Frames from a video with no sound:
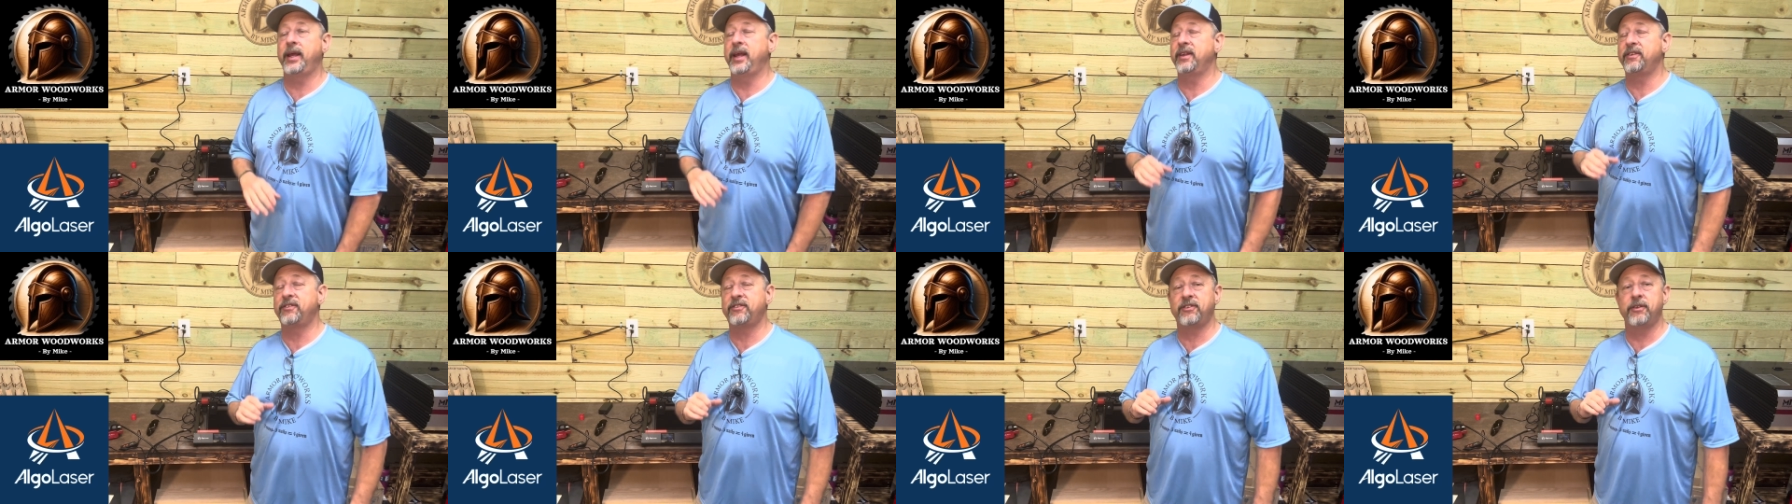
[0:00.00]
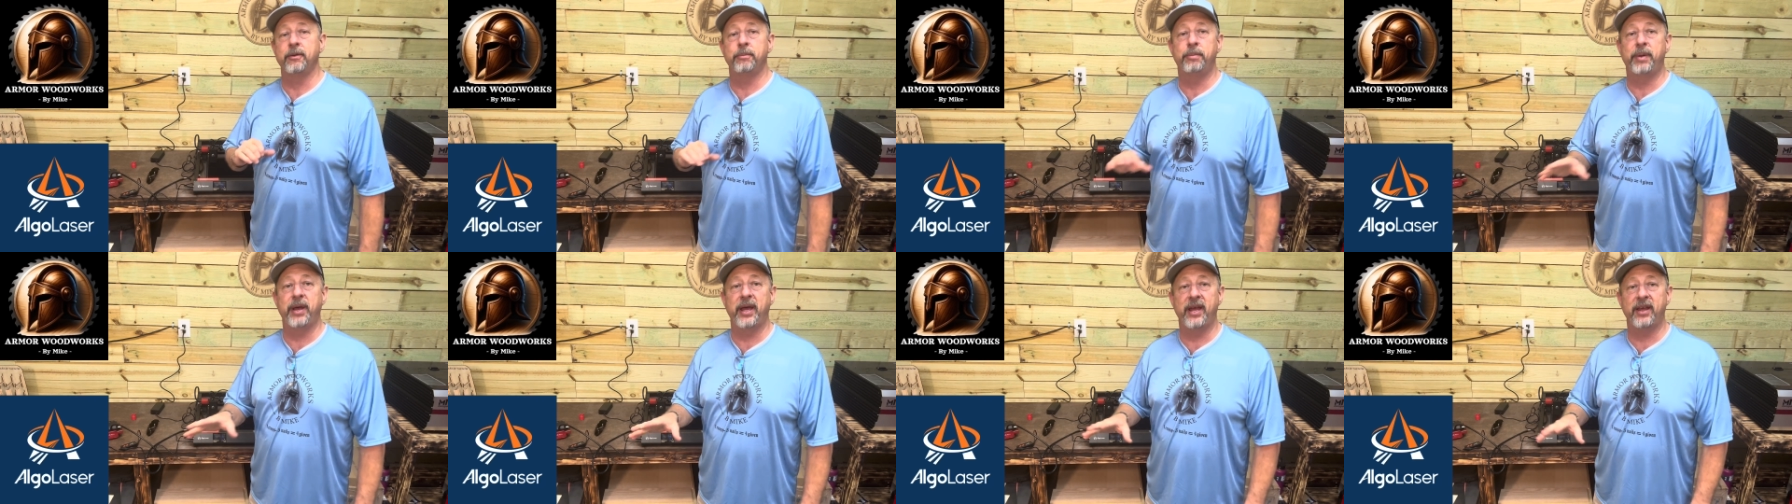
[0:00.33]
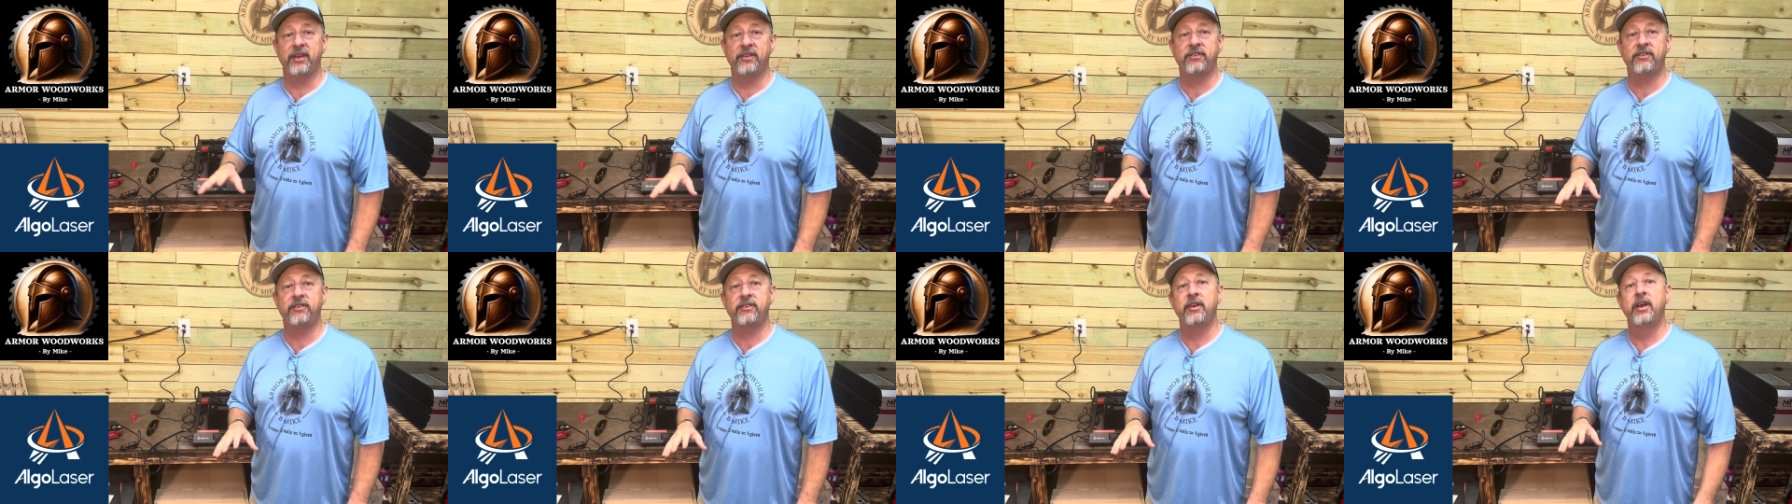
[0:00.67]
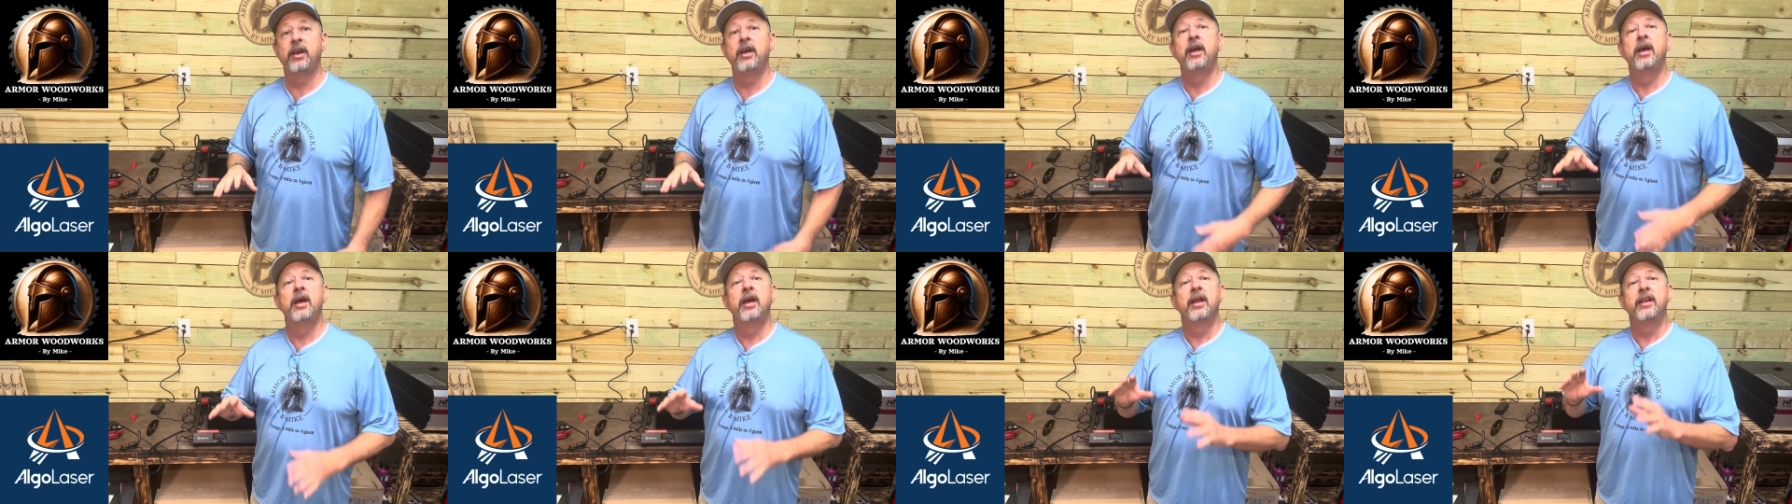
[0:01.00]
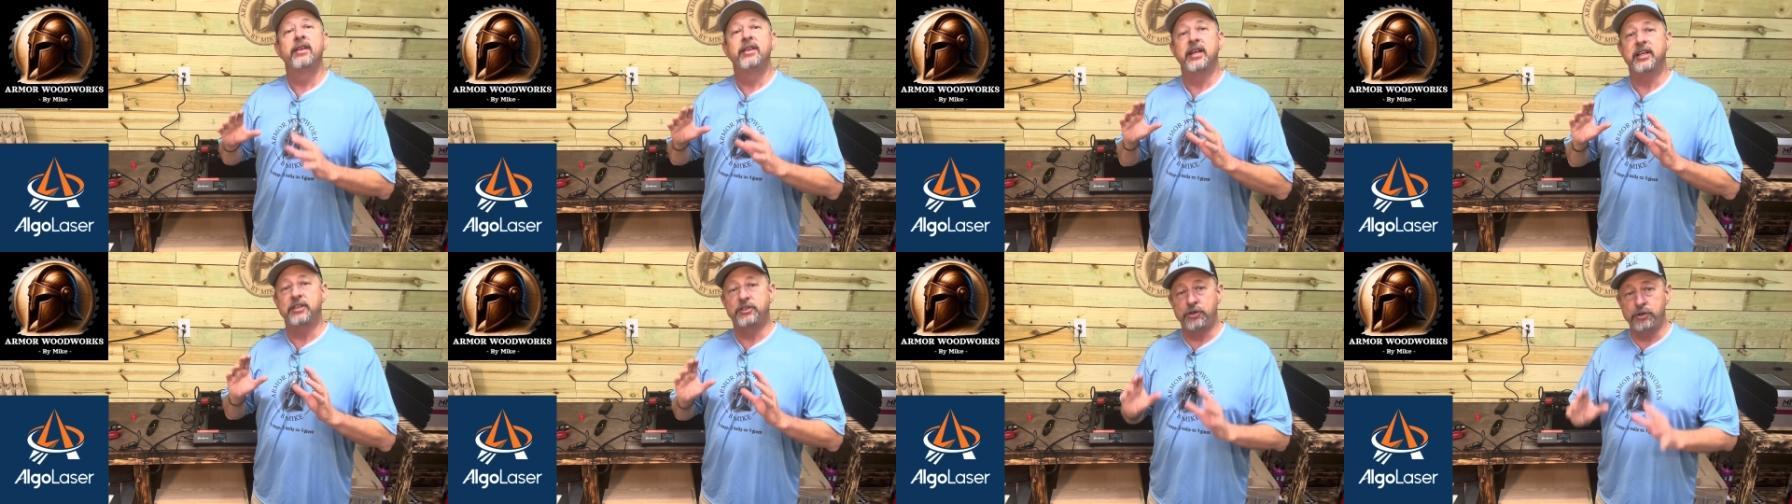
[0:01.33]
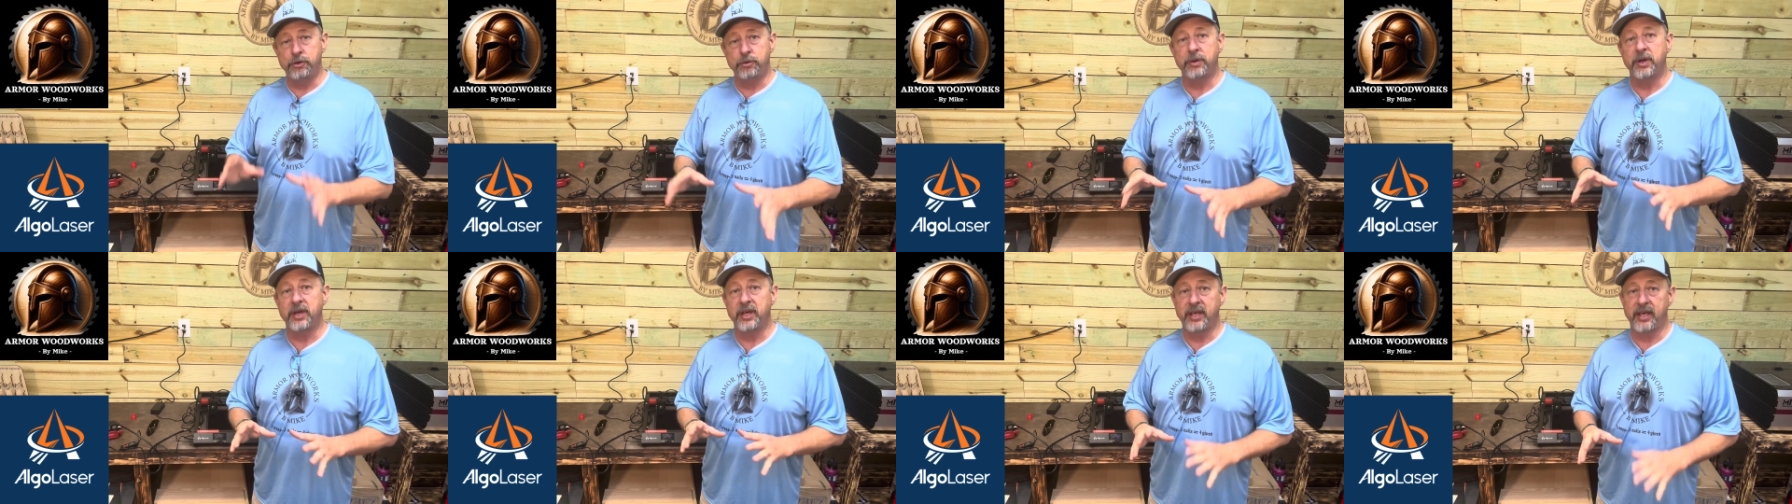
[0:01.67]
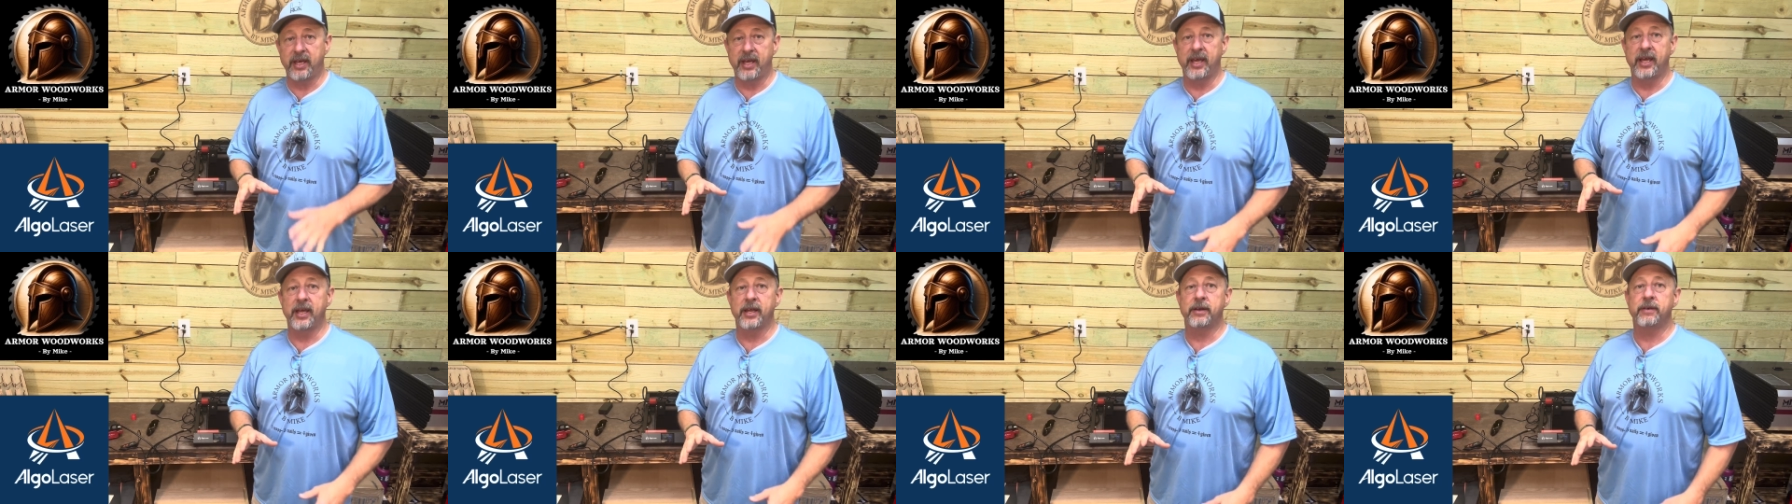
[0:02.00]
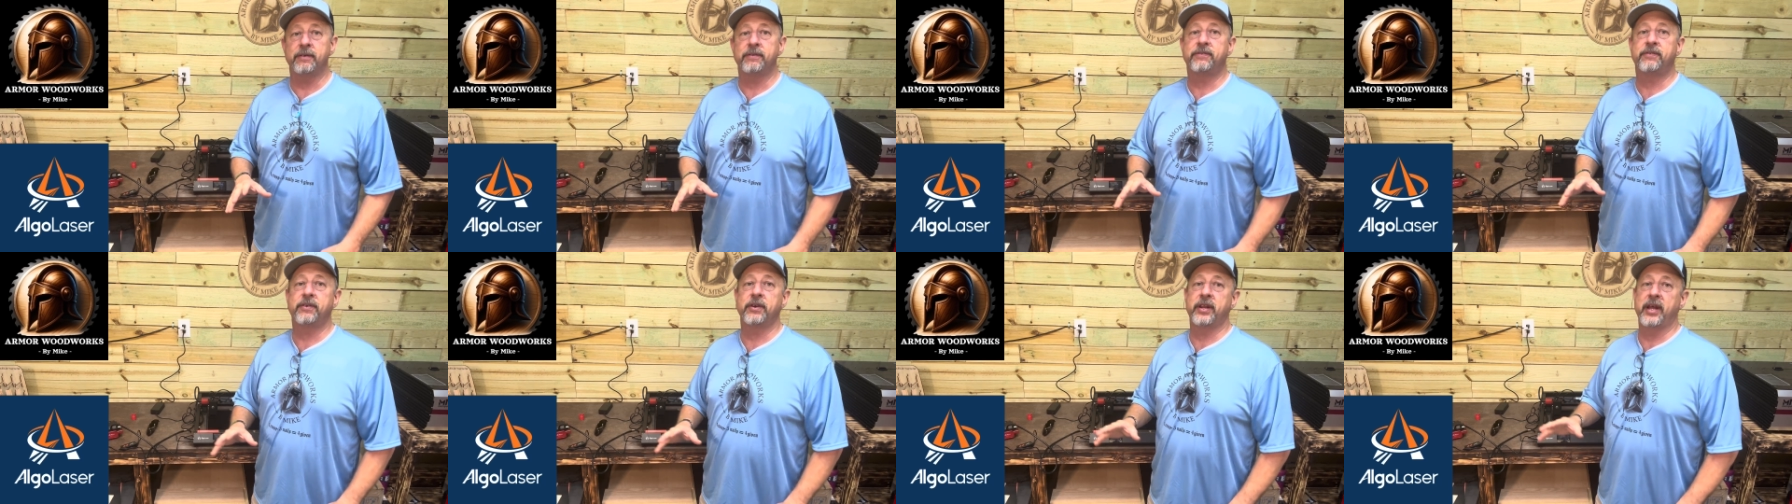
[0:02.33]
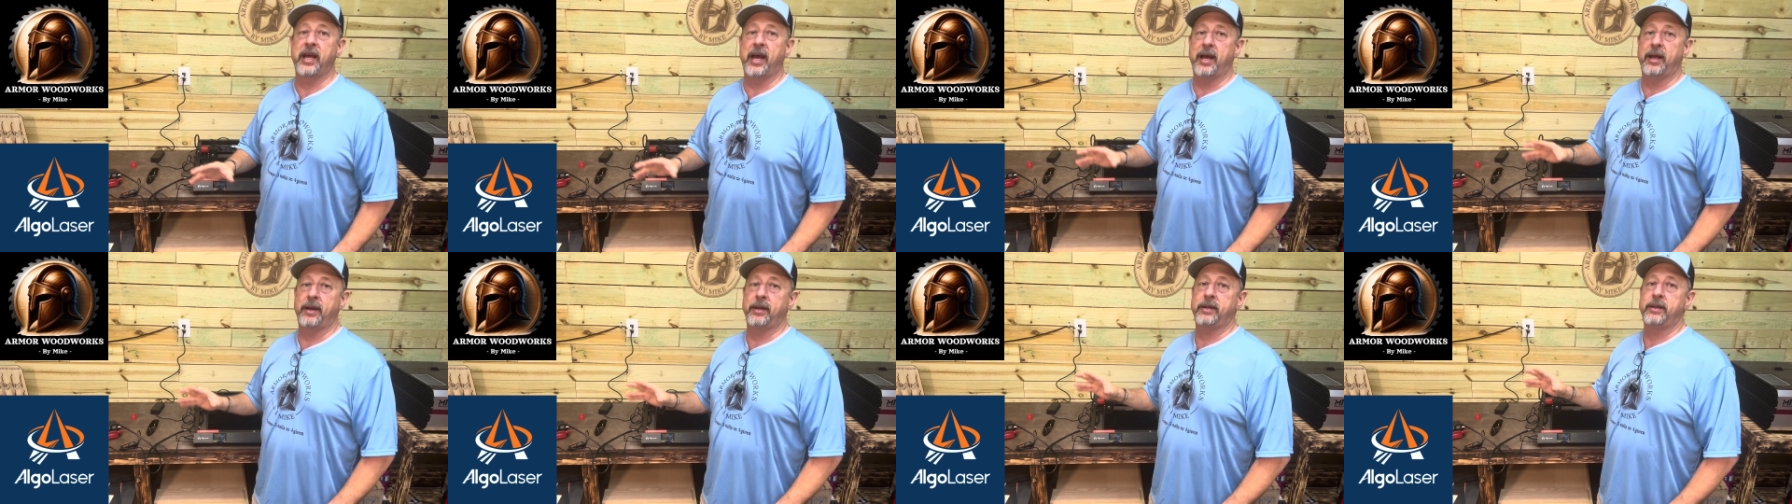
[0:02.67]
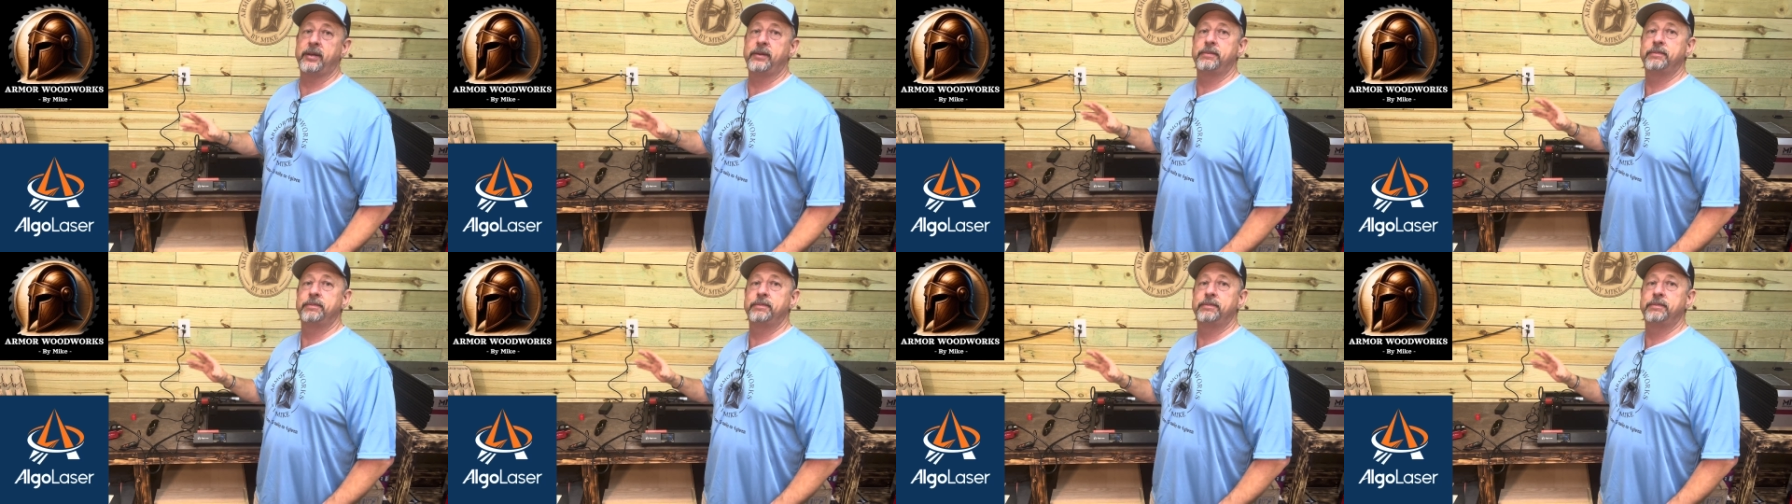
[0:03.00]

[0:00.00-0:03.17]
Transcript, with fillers: It's the best that you can get for that